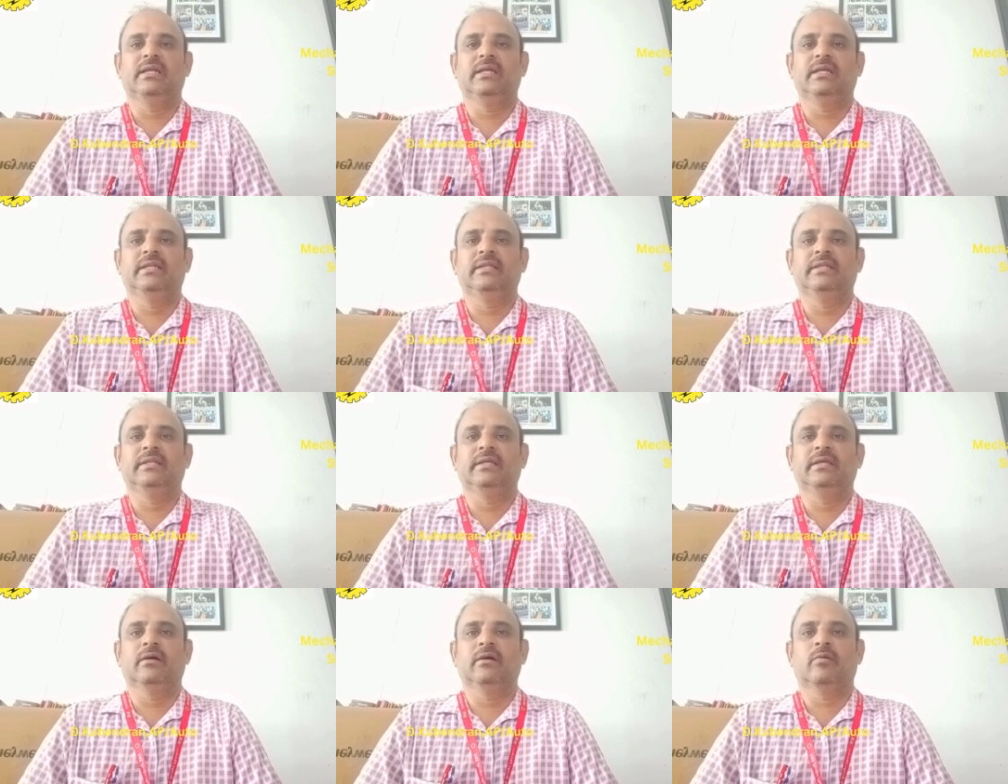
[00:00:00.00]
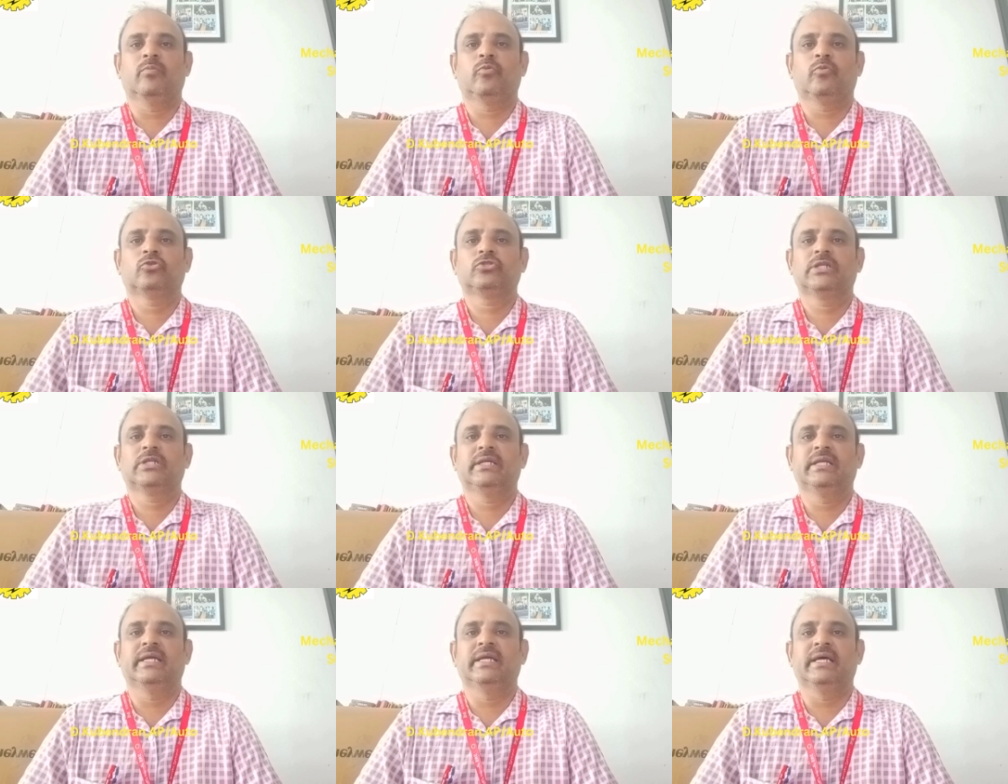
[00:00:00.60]
in the
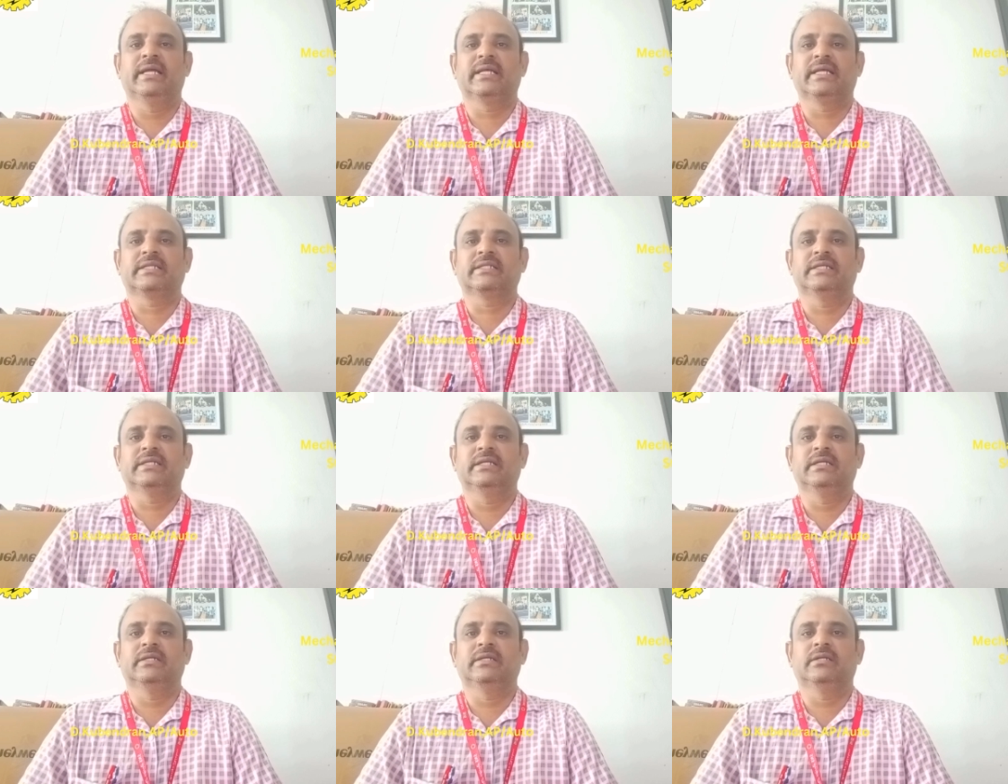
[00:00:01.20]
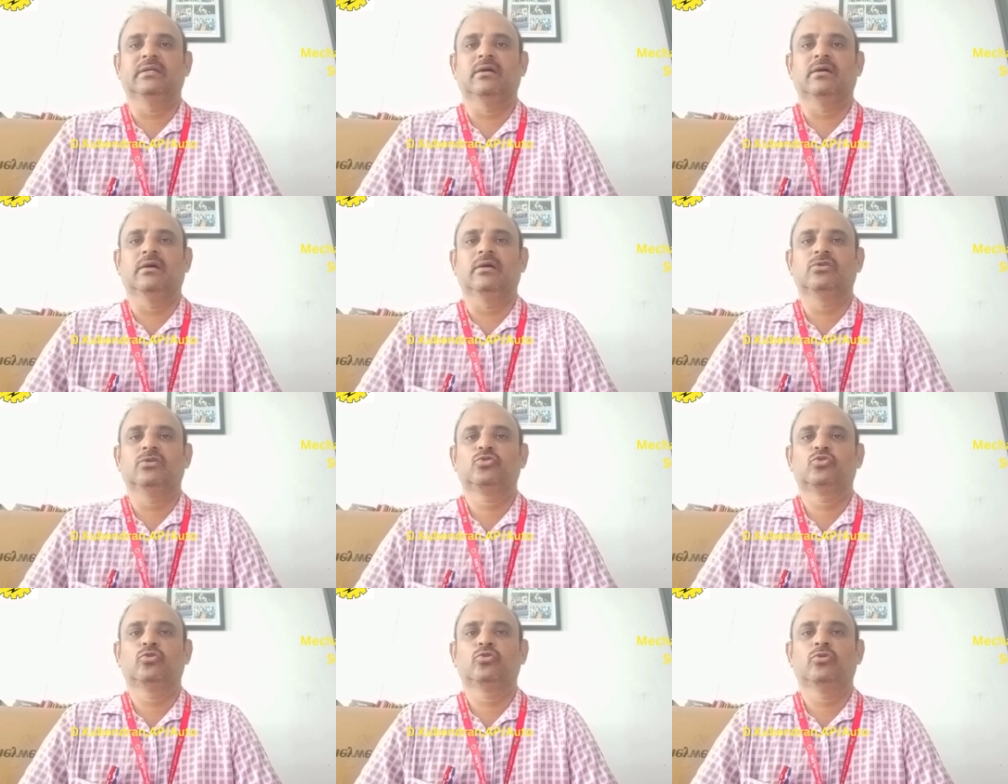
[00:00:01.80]
opposite direction
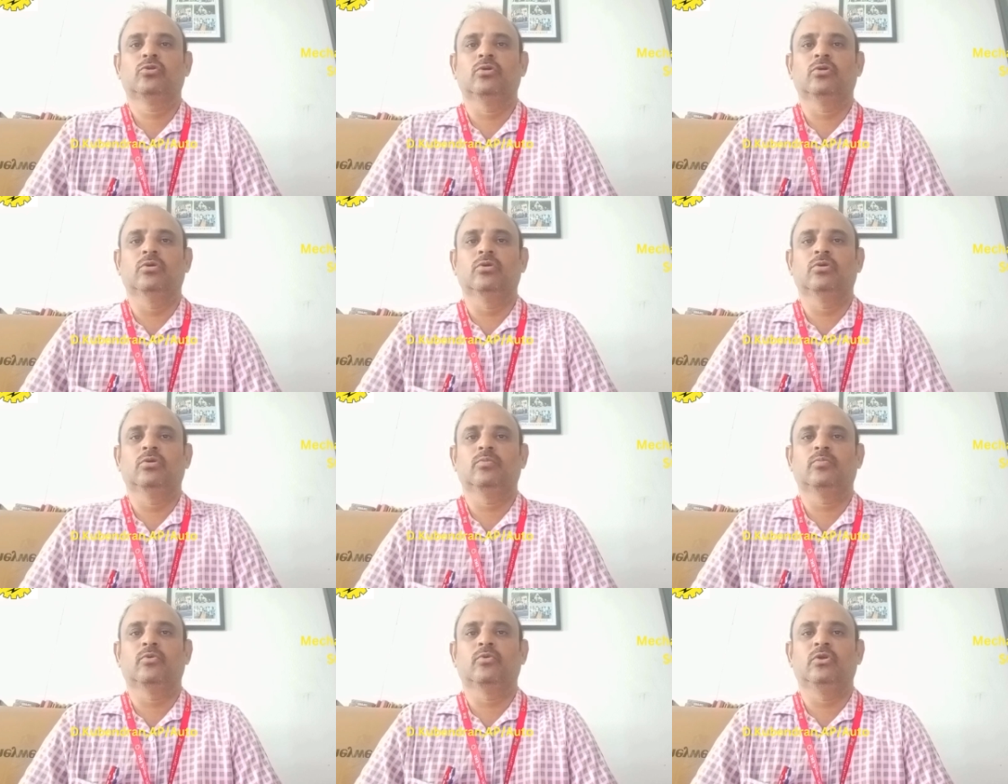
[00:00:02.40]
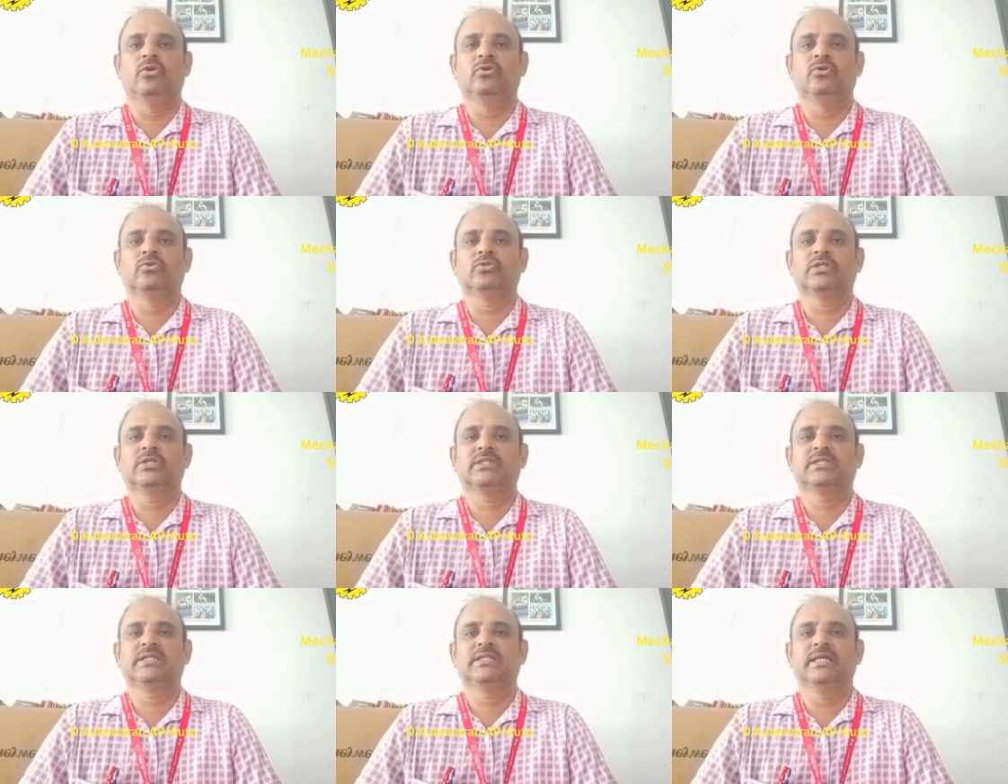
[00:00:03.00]
also
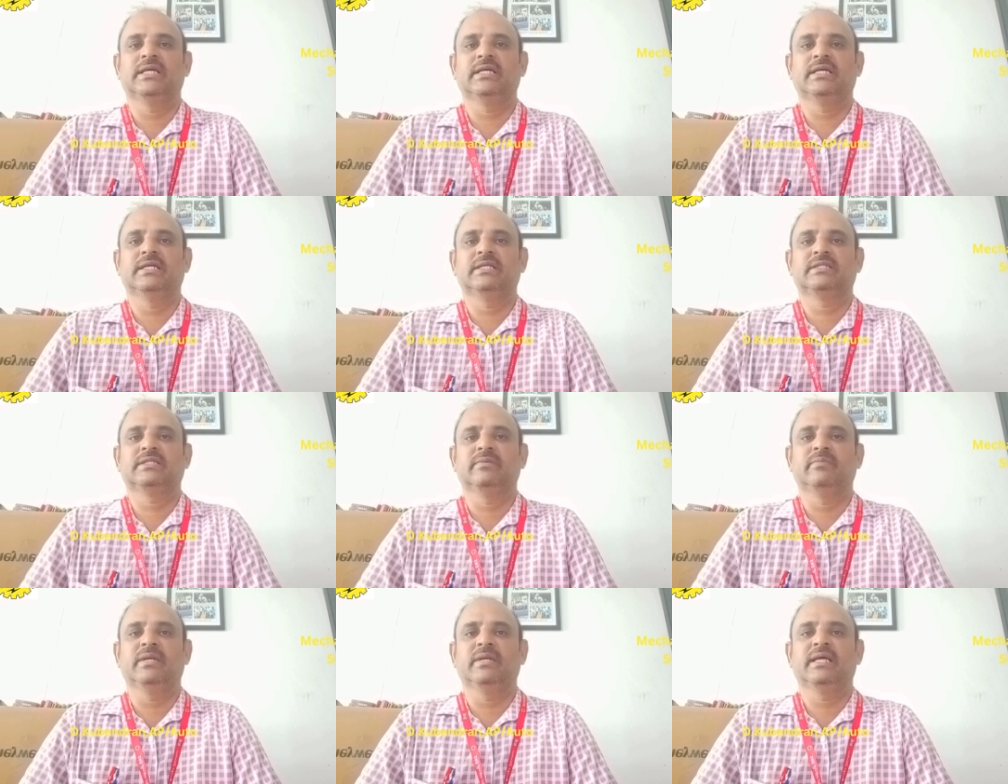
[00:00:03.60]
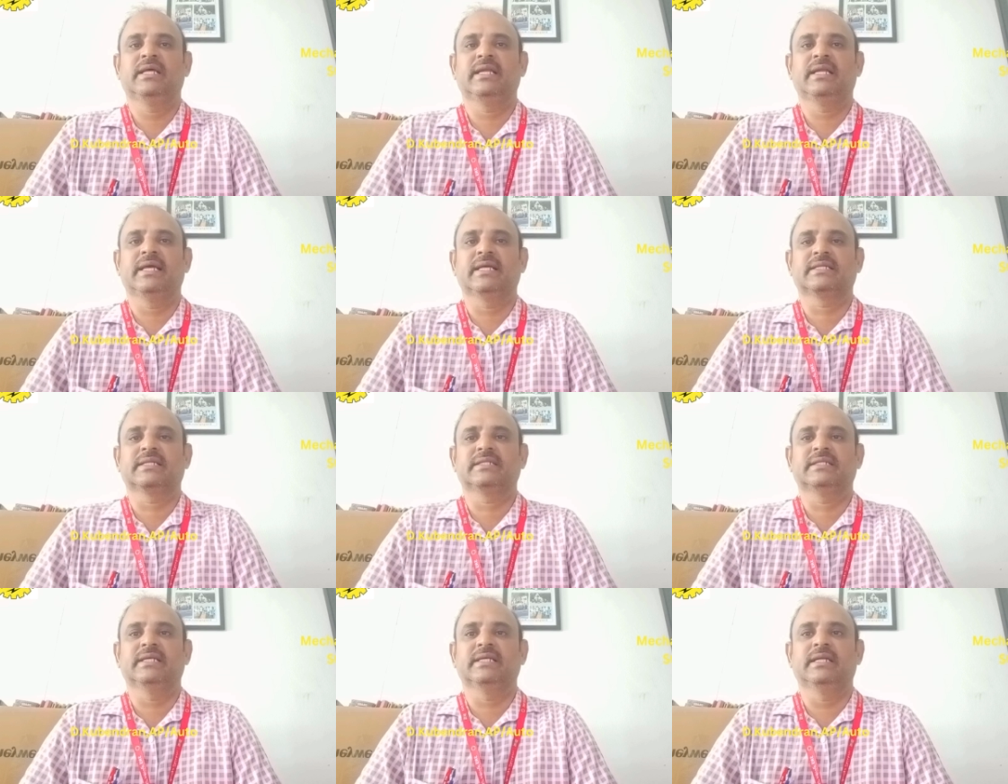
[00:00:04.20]
produces a similar
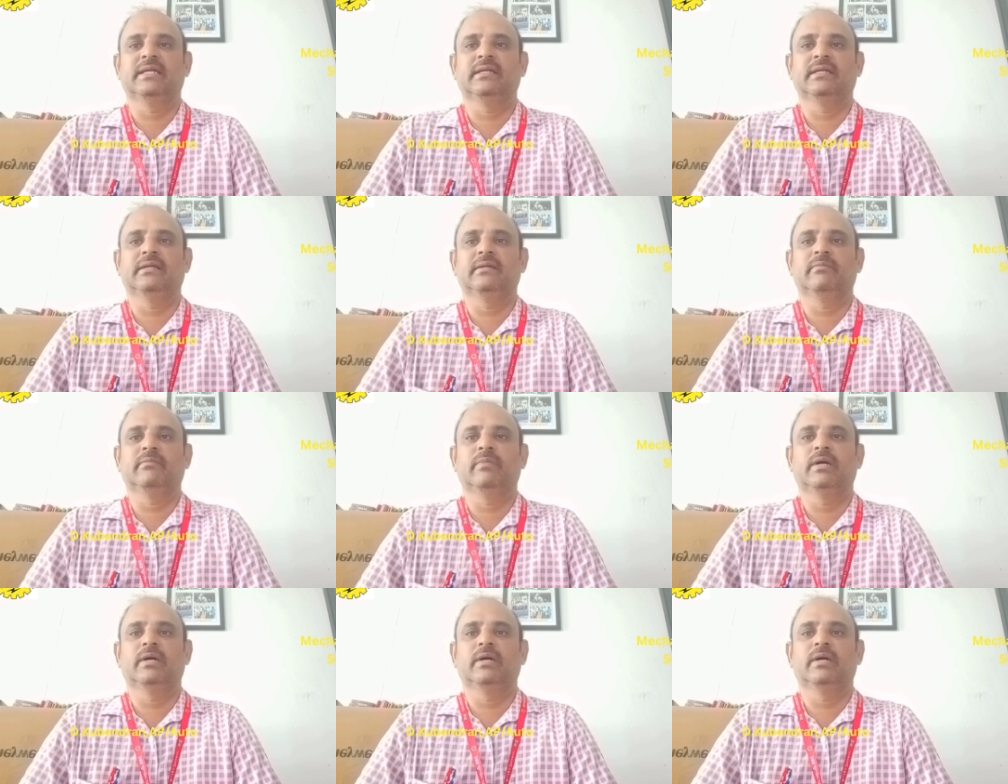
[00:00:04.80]
action,